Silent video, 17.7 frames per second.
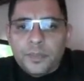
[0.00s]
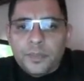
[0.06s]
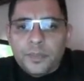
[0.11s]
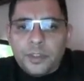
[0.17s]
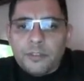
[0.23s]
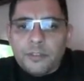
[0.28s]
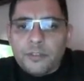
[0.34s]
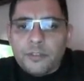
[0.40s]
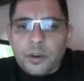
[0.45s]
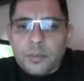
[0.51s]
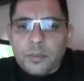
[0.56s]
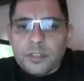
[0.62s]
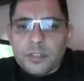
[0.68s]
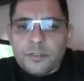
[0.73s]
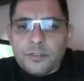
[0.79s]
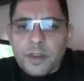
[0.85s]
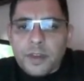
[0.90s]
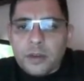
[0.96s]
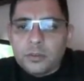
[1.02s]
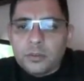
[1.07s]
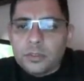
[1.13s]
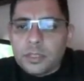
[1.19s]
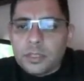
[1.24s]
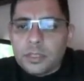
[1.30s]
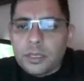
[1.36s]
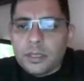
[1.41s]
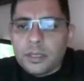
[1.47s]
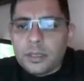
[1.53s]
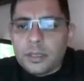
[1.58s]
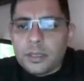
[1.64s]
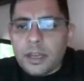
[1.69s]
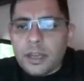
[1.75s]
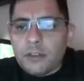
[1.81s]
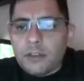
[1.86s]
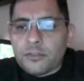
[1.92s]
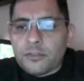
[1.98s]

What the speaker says: the verb is found, the noun